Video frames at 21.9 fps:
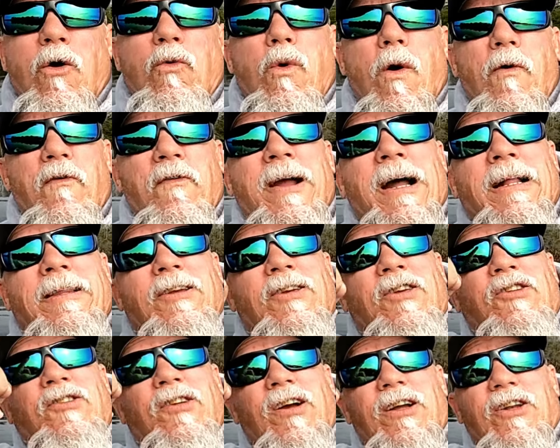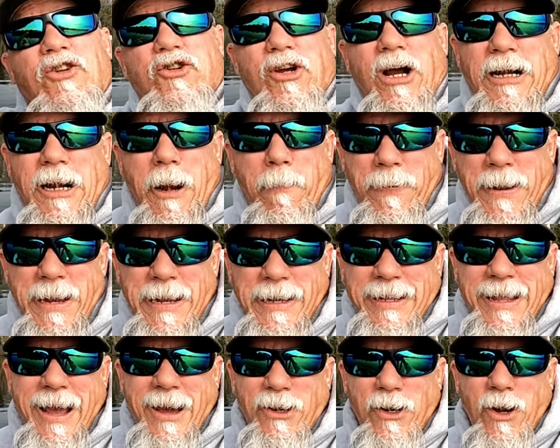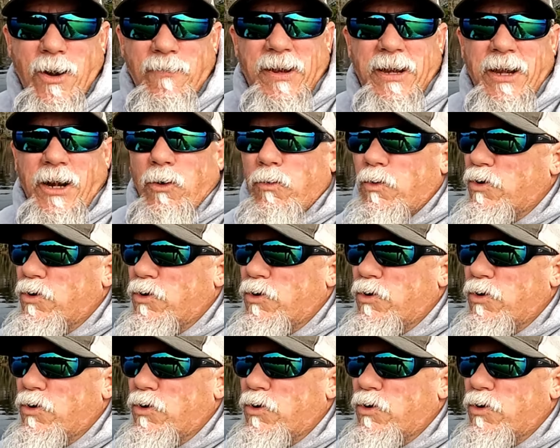Well, we've got the sun trying to peek out over here.